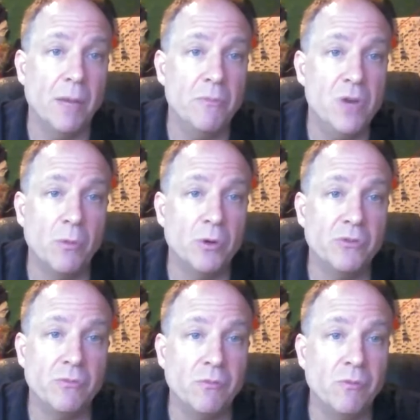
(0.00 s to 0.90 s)
Um,
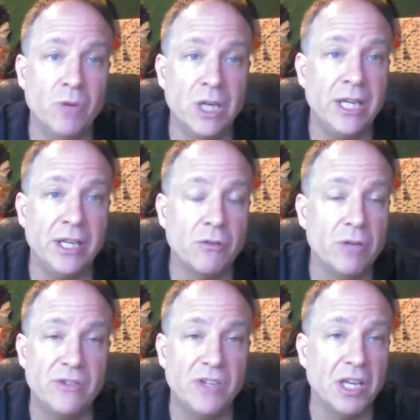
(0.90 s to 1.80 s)
numbers really
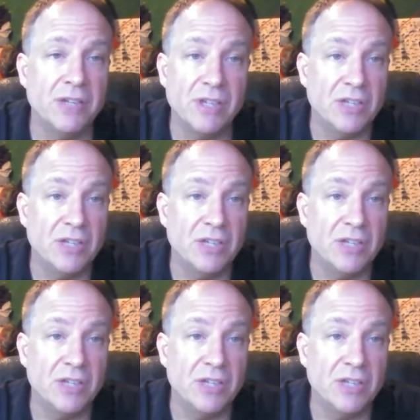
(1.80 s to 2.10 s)
increasing.